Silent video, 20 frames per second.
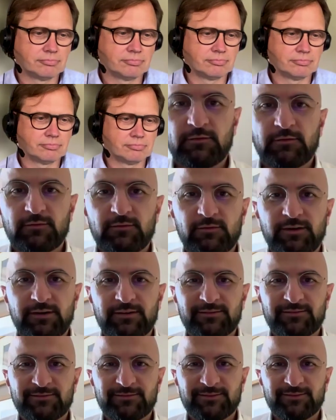Hello
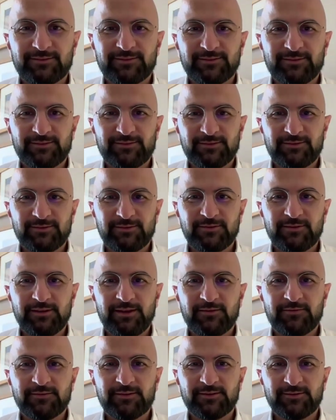everyone,
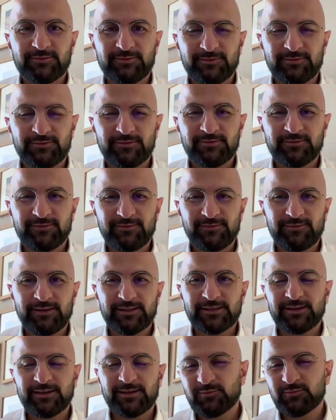good afternoon.
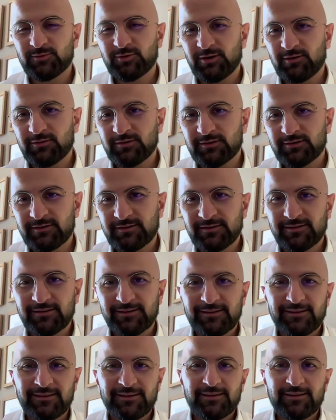Welcome to our
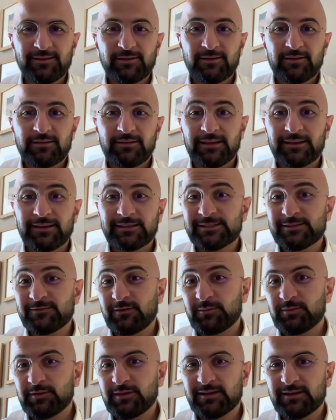
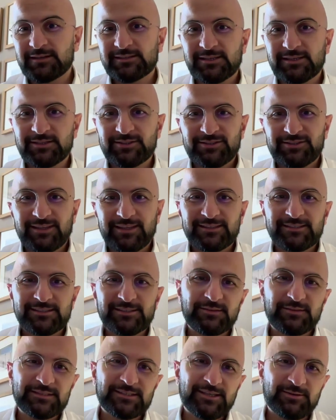next webinar session at
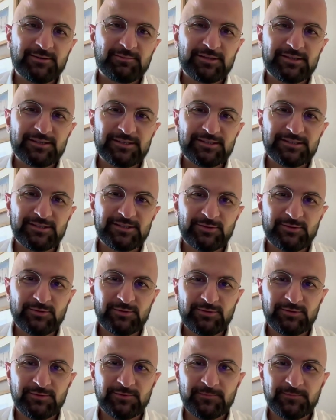Swiss Cyber
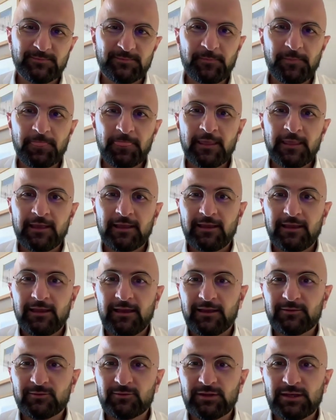Institute.
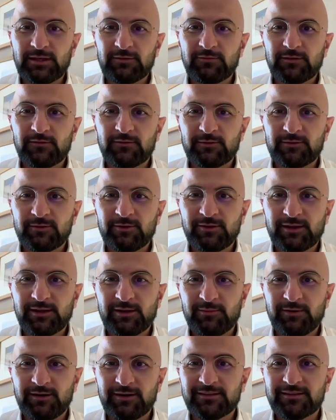And today we will talk
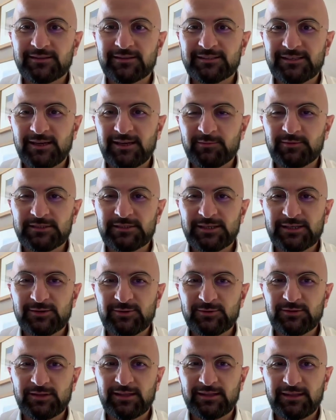about
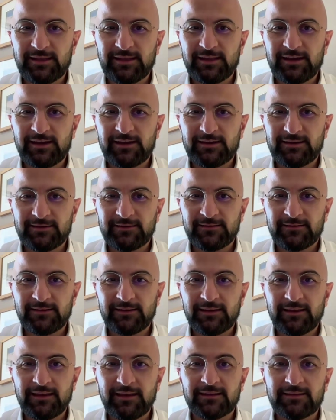cybersecurity and AI.
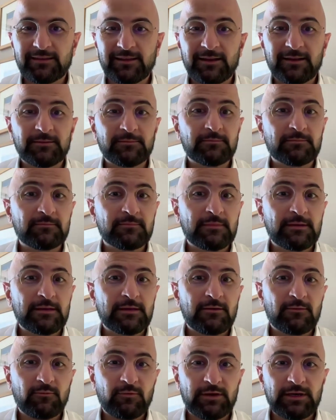And I'm
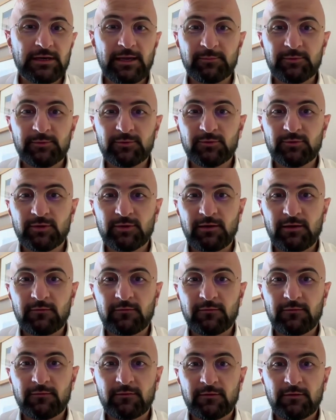very happy to
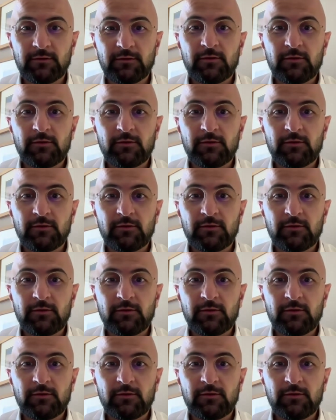have